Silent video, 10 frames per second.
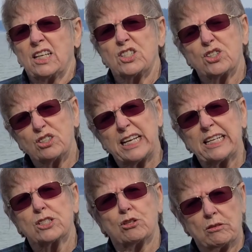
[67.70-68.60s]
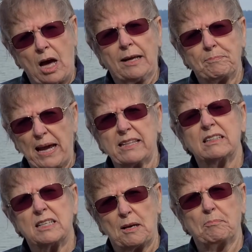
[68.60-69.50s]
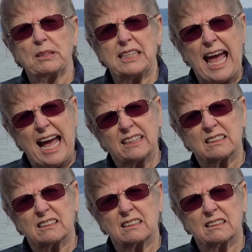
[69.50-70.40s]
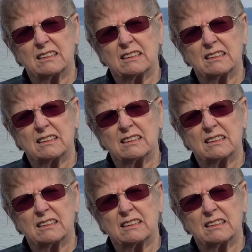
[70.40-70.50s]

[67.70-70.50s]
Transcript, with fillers: does your teacher not pay the temple tax?